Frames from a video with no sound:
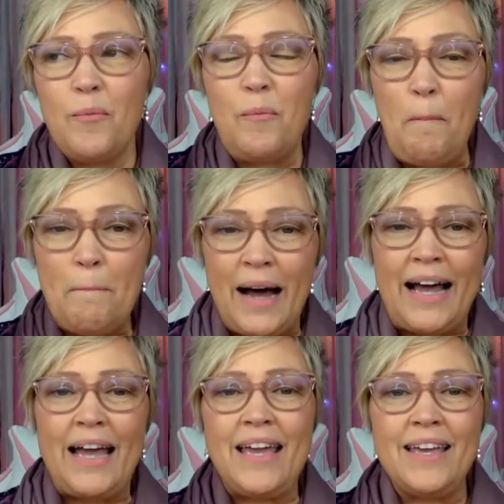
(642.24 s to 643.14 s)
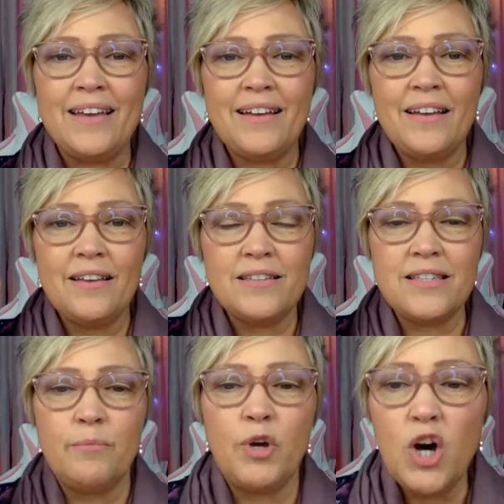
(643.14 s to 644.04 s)
My
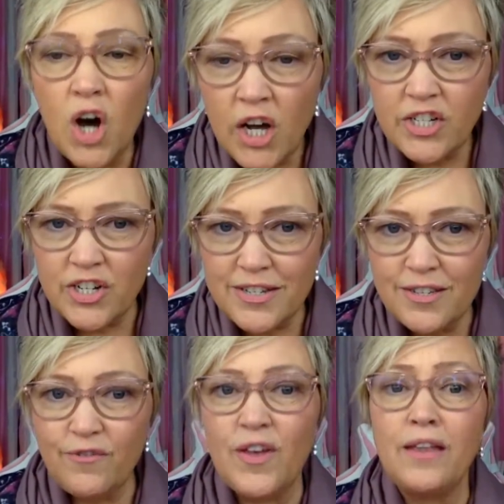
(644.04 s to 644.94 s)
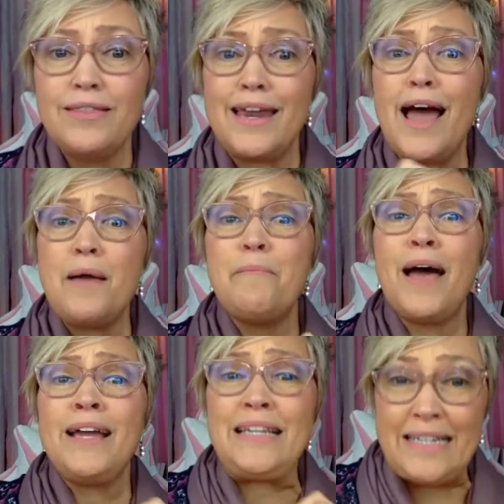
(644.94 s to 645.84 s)
subconscious felt that I
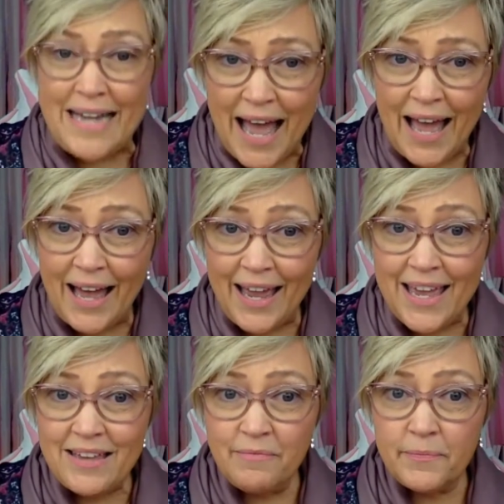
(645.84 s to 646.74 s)
might die